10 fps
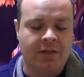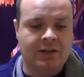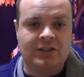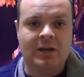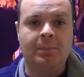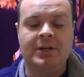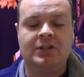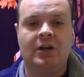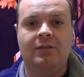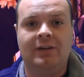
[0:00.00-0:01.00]
that simply
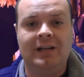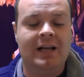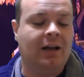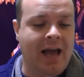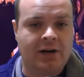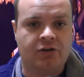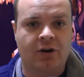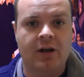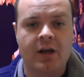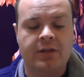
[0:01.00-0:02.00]
served little
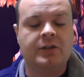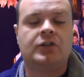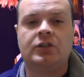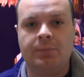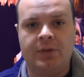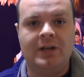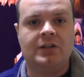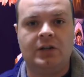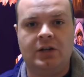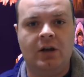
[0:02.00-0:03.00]
extra than something
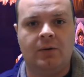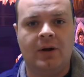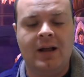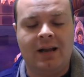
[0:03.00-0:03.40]
to do,